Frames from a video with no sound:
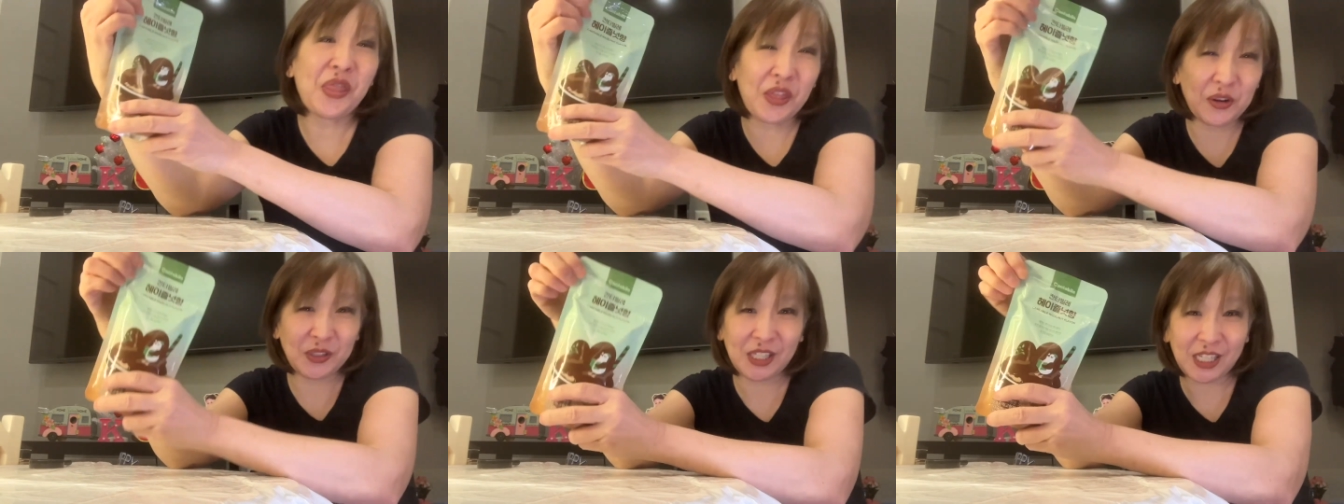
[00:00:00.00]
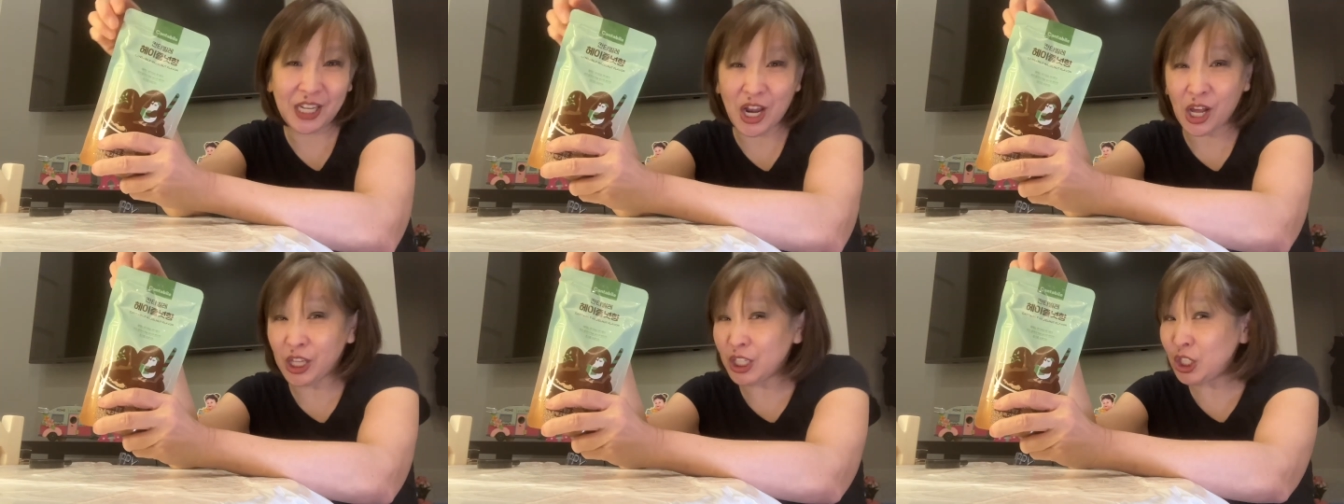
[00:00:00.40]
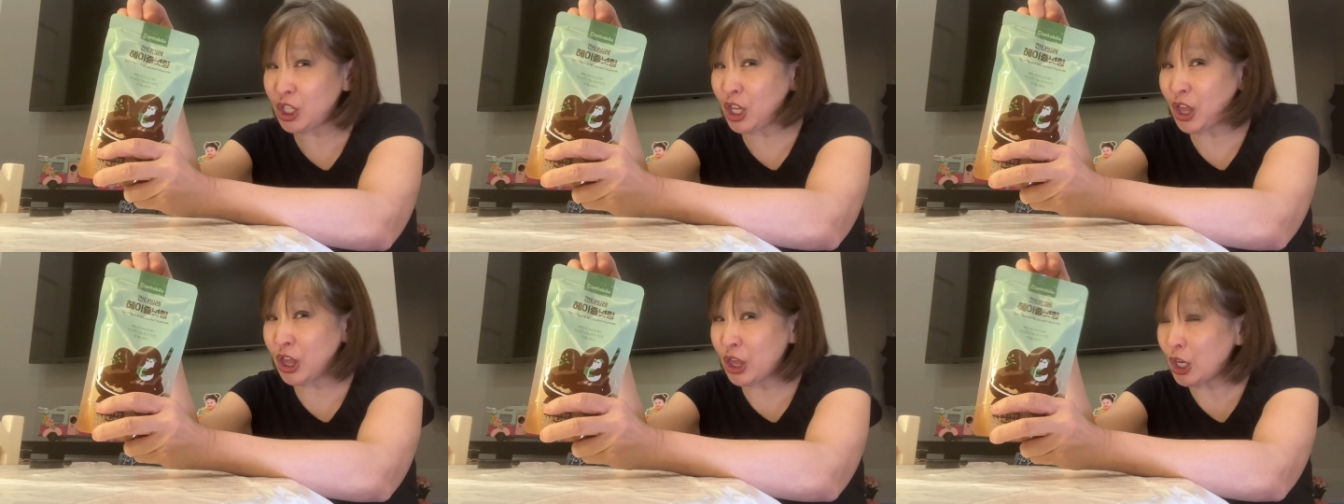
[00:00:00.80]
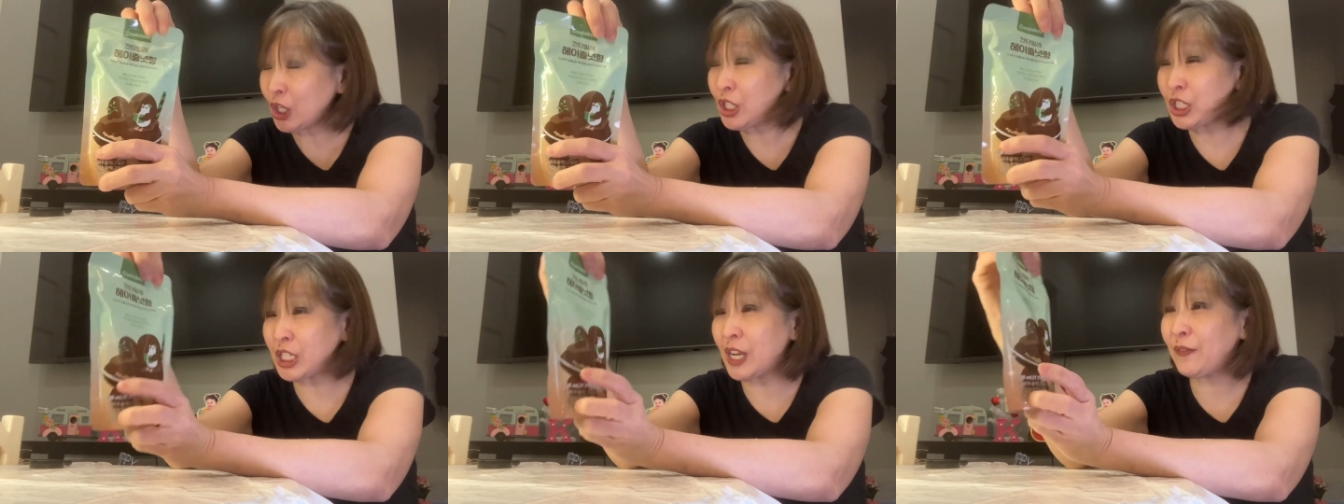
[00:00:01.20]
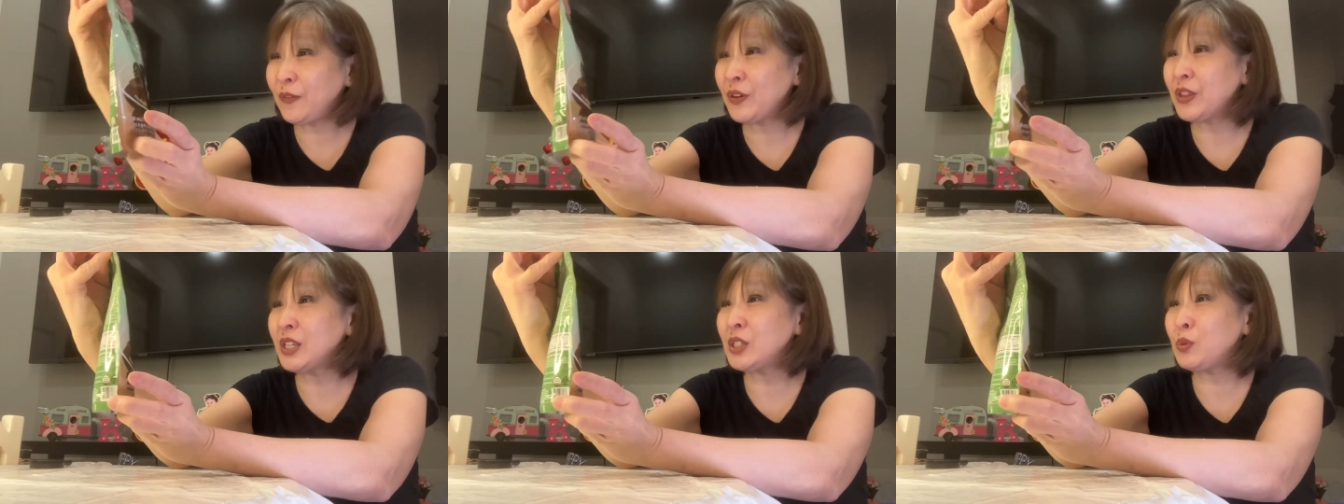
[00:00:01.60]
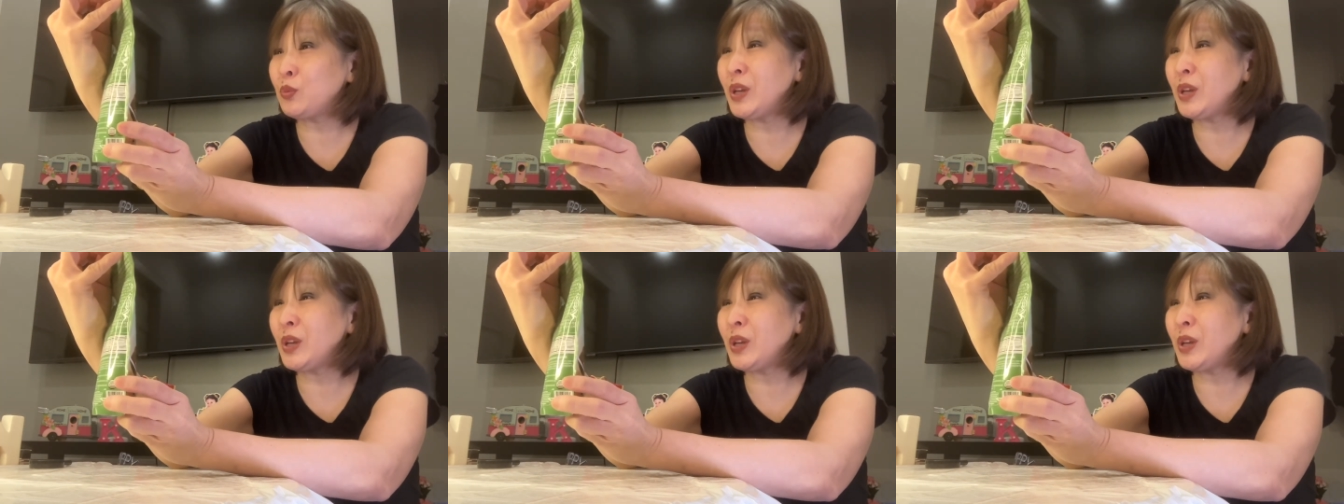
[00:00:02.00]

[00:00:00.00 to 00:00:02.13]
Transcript: Thirstyology Thursday for this